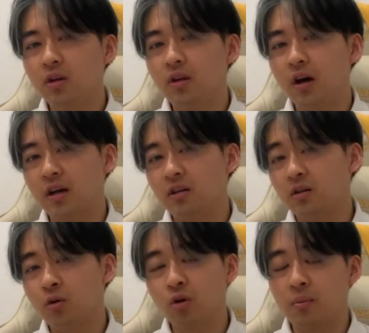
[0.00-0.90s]
like
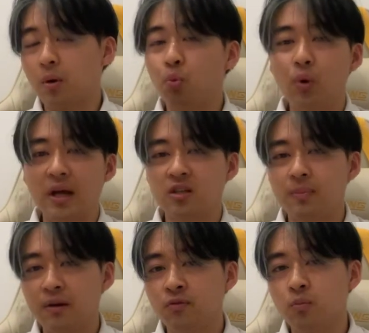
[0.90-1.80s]
talking about where to
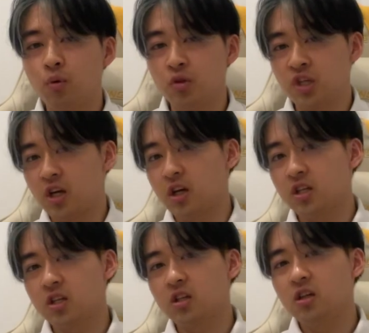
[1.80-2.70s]
buy football
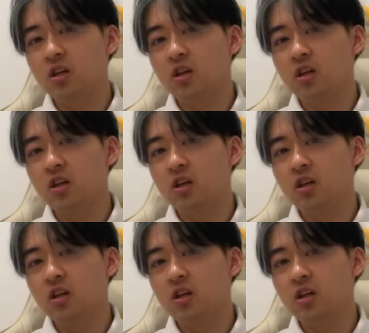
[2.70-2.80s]
shirts,